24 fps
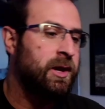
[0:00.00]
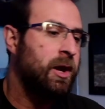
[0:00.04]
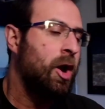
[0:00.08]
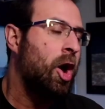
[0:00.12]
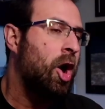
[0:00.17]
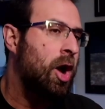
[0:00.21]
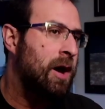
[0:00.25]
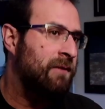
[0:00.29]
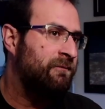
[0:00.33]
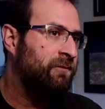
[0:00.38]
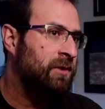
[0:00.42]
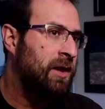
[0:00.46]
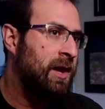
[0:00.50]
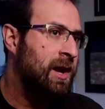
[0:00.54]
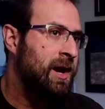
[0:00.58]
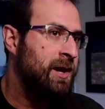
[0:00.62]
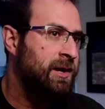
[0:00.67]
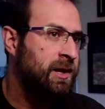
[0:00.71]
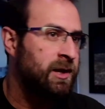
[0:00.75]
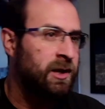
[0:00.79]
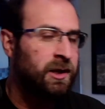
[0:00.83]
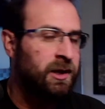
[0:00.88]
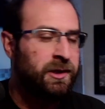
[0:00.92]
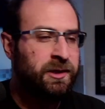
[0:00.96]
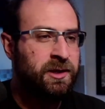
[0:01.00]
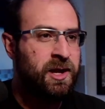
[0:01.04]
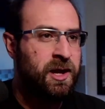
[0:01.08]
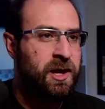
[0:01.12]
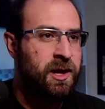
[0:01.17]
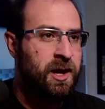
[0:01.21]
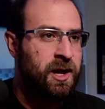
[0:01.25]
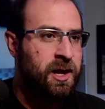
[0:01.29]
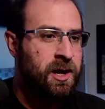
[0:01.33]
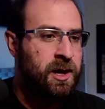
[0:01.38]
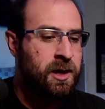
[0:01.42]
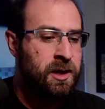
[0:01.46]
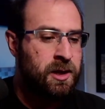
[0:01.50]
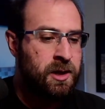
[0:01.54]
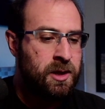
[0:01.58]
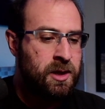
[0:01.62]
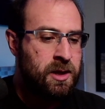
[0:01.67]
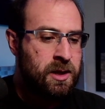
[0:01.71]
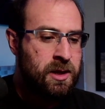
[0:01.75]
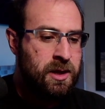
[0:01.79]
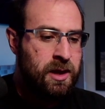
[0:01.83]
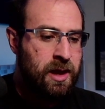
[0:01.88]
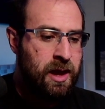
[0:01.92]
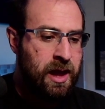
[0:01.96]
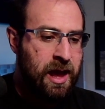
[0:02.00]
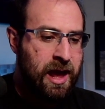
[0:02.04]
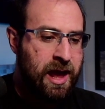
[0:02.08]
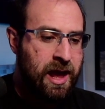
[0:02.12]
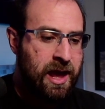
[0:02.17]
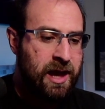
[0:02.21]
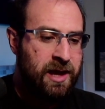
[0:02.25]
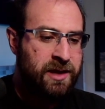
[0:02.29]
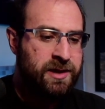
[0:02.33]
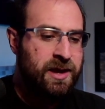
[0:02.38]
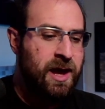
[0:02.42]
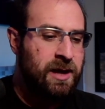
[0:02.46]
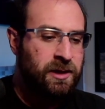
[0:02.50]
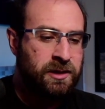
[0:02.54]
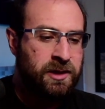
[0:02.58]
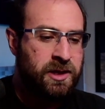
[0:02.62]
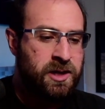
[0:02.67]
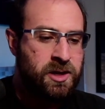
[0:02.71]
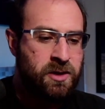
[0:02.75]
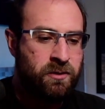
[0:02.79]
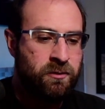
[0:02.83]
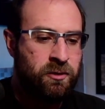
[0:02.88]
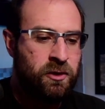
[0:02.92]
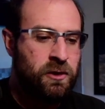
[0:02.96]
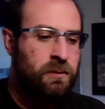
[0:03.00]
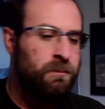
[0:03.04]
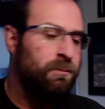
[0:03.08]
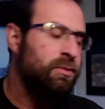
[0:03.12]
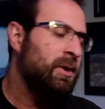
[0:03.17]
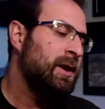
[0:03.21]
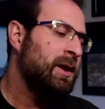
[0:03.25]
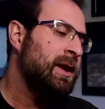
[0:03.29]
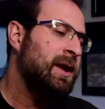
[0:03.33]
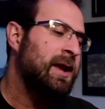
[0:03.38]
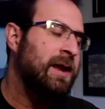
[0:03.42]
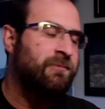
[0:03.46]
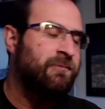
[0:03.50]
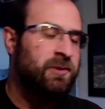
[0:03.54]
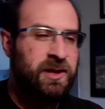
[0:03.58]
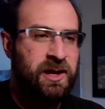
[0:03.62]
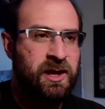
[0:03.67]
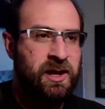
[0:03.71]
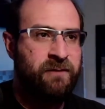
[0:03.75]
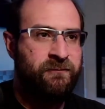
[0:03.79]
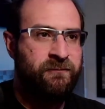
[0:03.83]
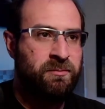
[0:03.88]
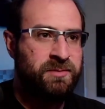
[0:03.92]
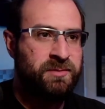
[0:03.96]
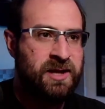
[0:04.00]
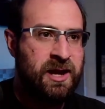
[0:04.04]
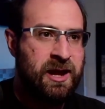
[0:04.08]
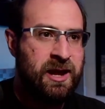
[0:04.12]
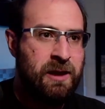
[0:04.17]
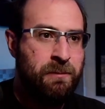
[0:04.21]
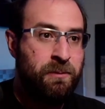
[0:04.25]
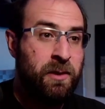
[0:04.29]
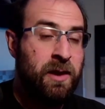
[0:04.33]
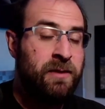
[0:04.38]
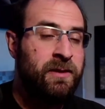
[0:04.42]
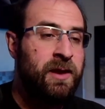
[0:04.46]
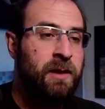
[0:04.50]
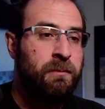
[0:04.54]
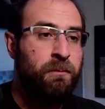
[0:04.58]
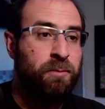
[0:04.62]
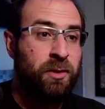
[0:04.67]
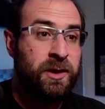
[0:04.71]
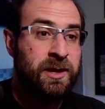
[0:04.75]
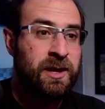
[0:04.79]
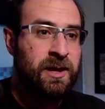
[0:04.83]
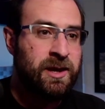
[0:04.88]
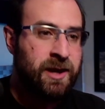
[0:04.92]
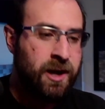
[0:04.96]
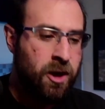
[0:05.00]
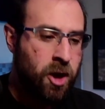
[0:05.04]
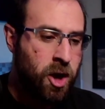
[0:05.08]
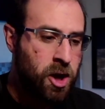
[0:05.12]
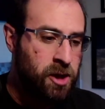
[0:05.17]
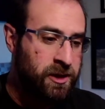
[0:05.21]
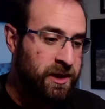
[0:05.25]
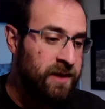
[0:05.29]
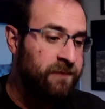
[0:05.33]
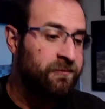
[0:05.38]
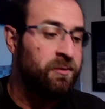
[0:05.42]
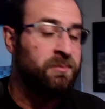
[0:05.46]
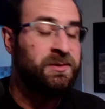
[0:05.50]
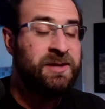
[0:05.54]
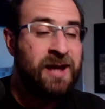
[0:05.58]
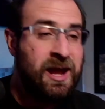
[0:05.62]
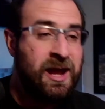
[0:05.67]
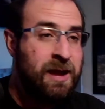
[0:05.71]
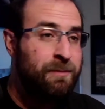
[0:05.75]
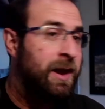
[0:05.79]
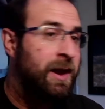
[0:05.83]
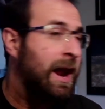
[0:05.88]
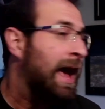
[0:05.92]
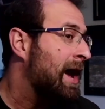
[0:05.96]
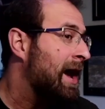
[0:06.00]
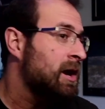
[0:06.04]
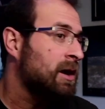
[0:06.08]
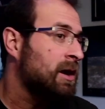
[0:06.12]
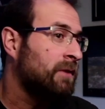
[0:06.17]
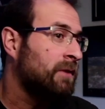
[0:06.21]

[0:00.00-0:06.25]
an offline in a non-linear room, bringing everything in from tape and then bringing it all in from tape at higher